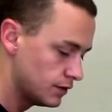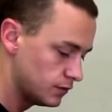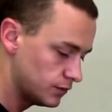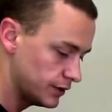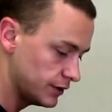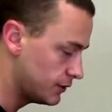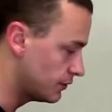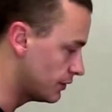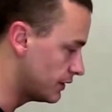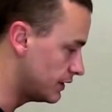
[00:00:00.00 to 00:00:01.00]

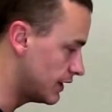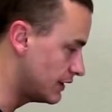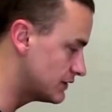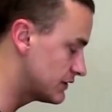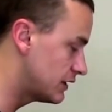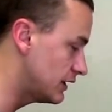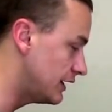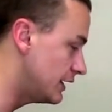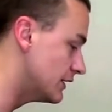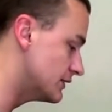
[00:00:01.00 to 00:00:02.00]
Really nice,
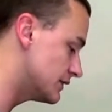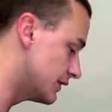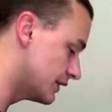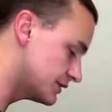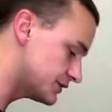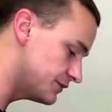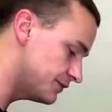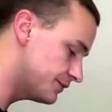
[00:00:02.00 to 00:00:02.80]
clean installation.